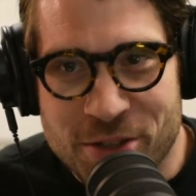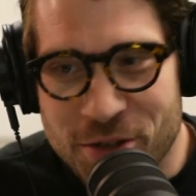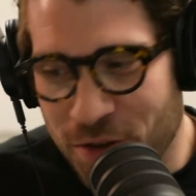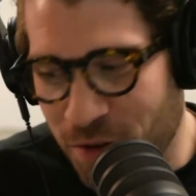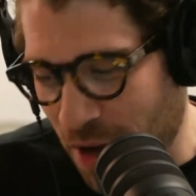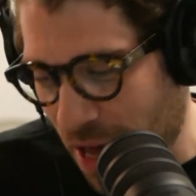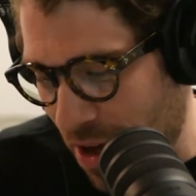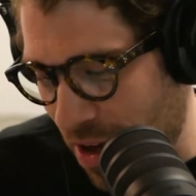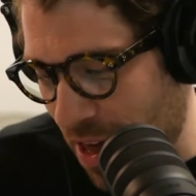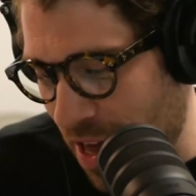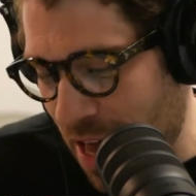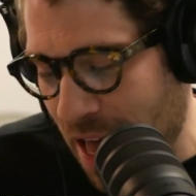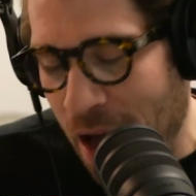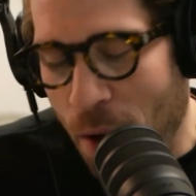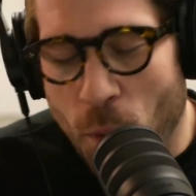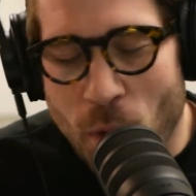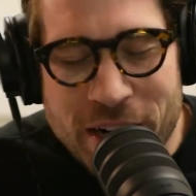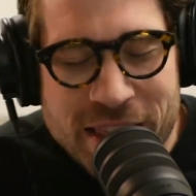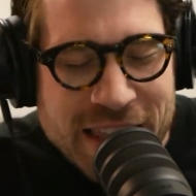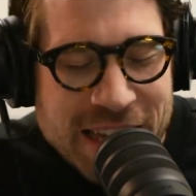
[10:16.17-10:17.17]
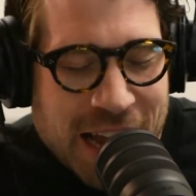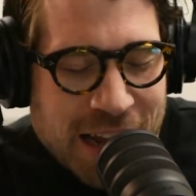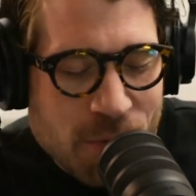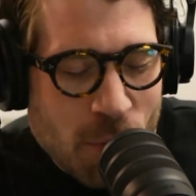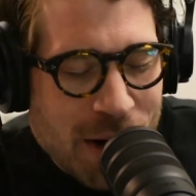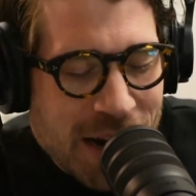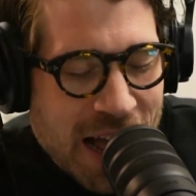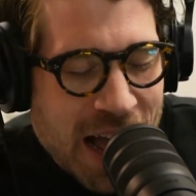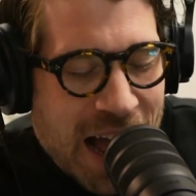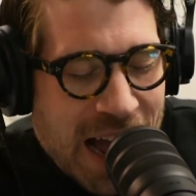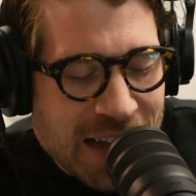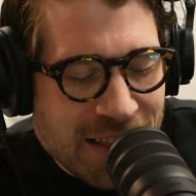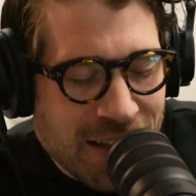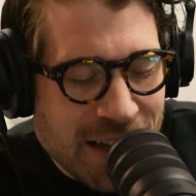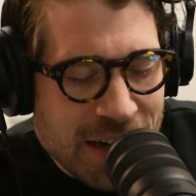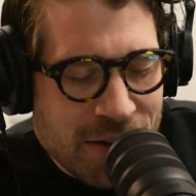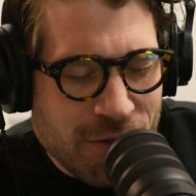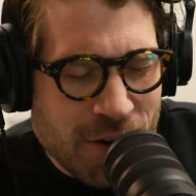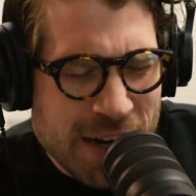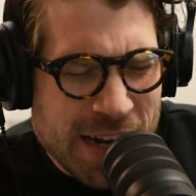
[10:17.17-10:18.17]
So one thing I want to
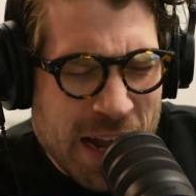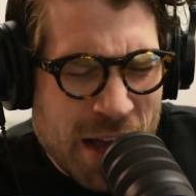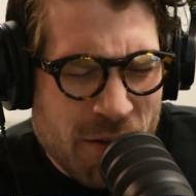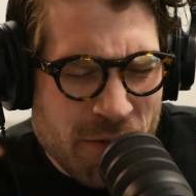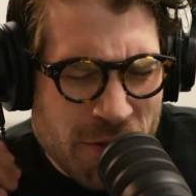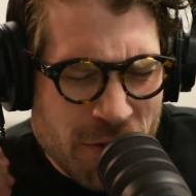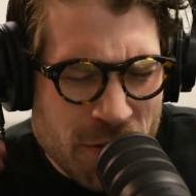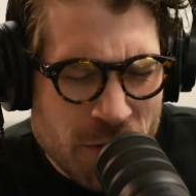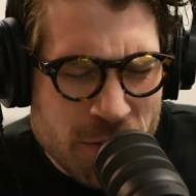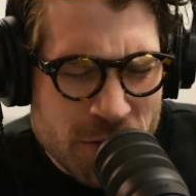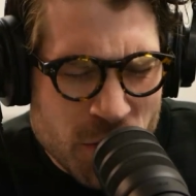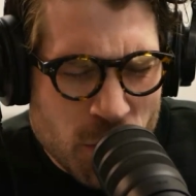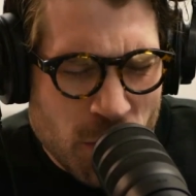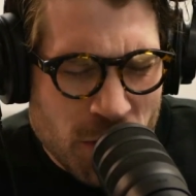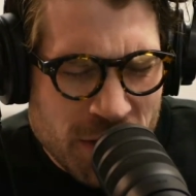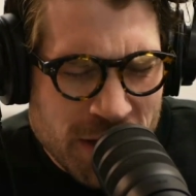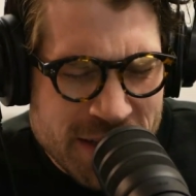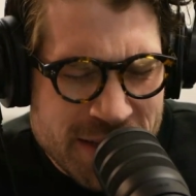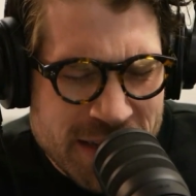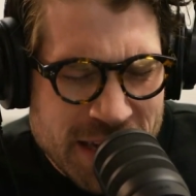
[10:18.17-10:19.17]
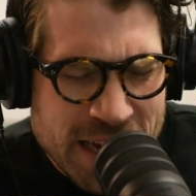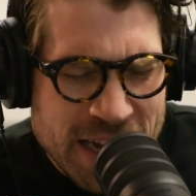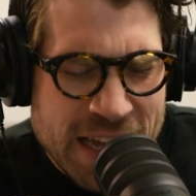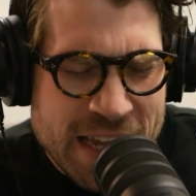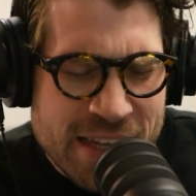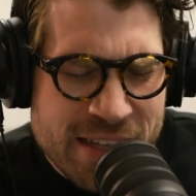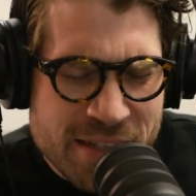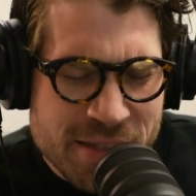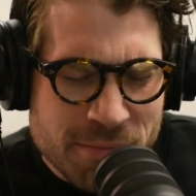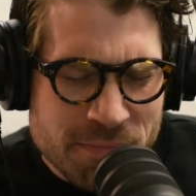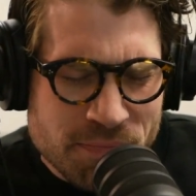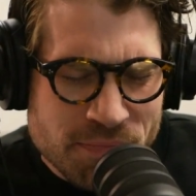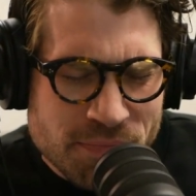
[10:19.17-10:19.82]
highlight right now for those who are listening is